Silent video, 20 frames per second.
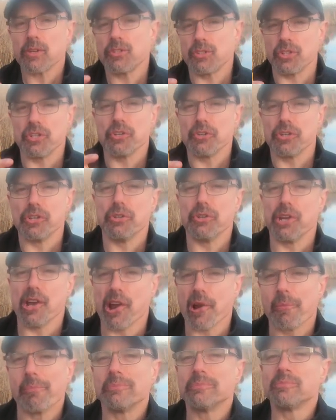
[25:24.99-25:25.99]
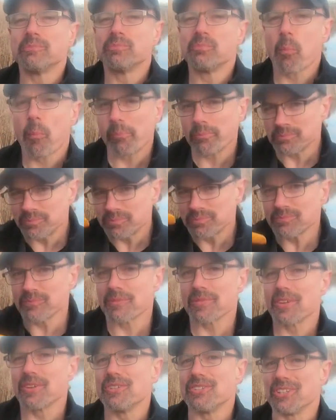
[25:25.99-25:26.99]
to your new year.
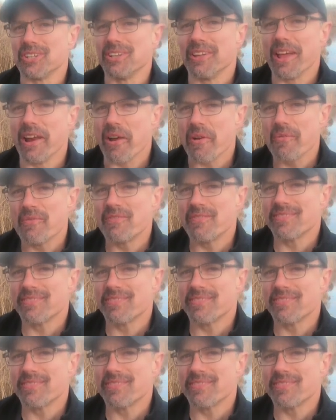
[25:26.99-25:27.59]
See you later.